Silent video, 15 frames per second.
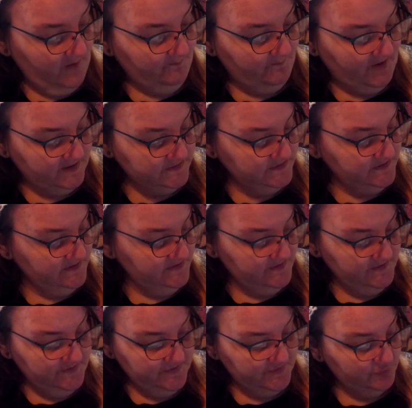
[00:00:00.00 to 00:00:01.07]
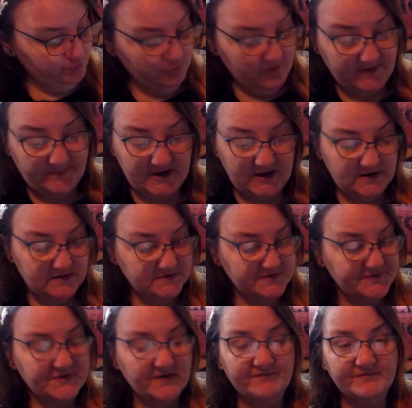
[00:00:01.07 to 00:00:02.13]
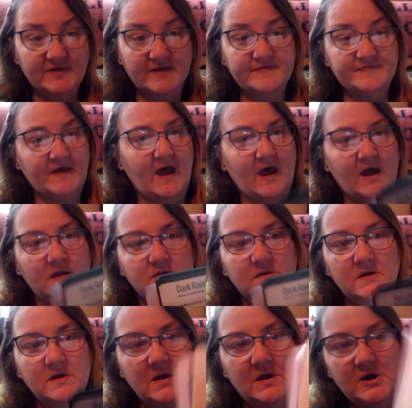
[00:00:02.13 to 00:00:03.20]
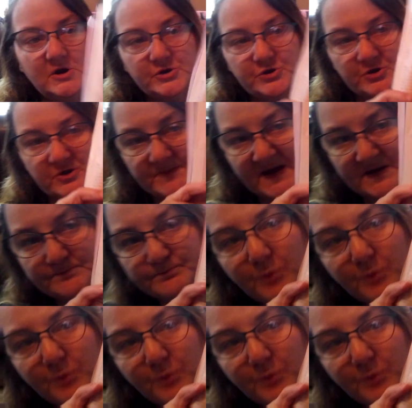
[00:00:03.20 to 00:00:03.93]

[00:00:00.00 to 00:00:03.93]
Buttons, ribbons, stuff like that. You can make